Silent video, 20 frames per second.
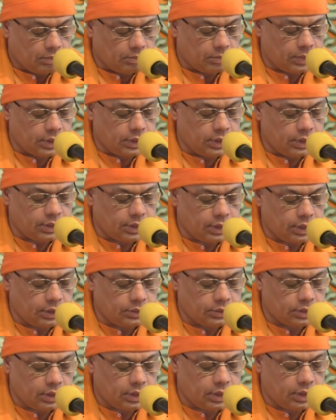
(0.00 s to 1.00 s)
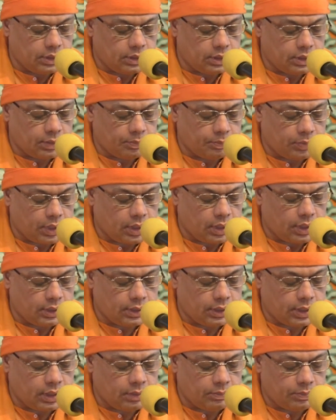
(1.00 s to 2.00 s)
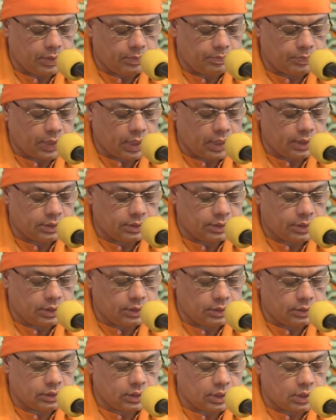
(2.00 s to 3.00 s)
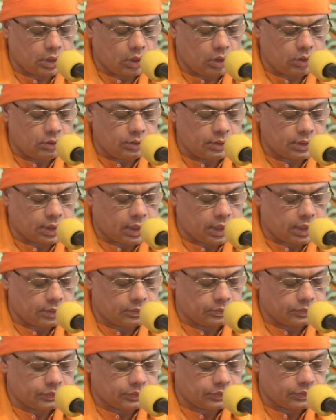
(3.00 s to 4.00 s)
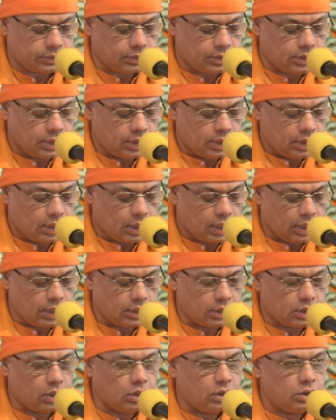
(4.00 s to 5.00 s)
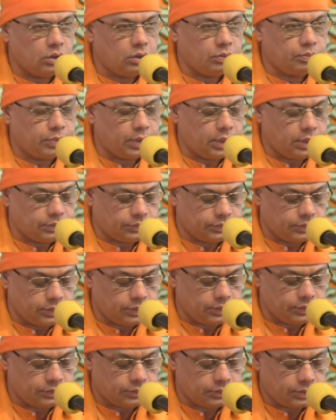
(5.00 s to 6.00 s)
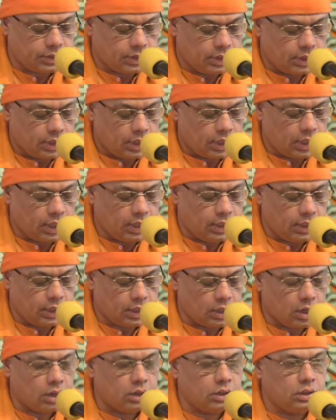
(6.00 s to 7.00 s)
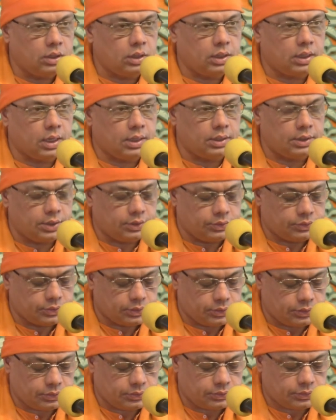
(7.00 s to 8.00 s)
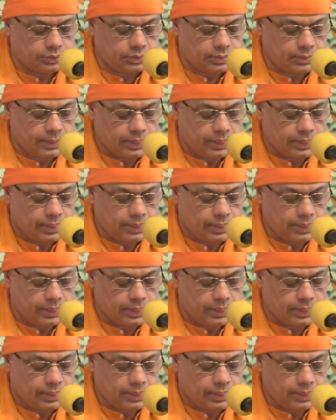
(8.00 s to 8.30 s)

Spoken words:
Meditation and japa can be practiced at all times, at all places, and in all conditions.